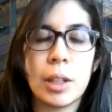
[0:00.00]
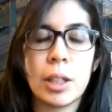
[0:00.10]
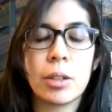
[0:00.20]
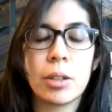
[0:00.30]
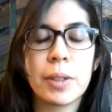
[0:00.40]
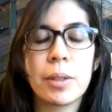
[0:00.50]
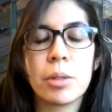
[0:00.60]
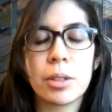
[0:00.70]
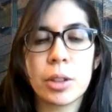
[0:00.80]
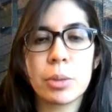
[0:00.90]
in terms of the
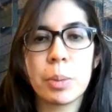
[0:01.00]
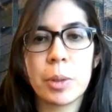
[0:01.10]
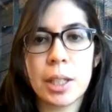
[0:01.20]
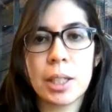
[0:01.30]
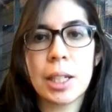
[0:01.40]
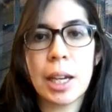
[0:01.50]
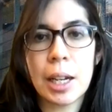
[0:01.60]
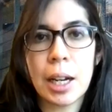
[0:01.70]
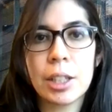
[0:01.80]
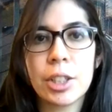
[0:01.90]
results we presented at
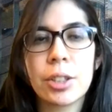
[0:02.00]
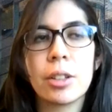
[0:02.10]
A S H,